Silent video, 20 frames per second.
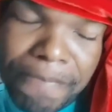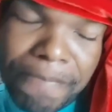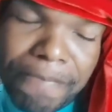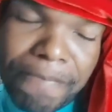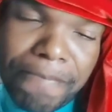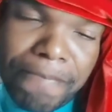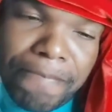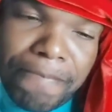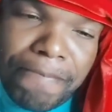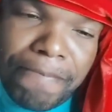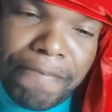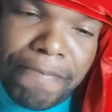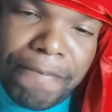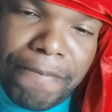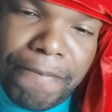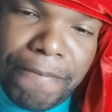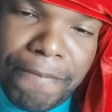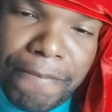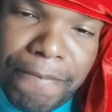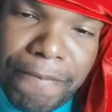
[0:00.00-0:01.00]

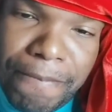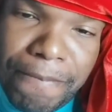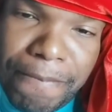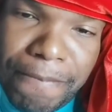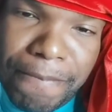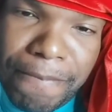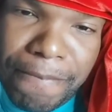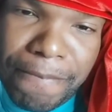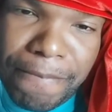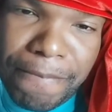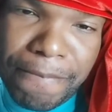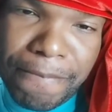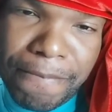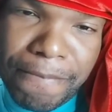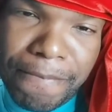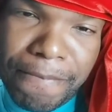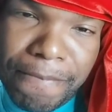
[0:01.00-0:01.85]
Nobody speaks.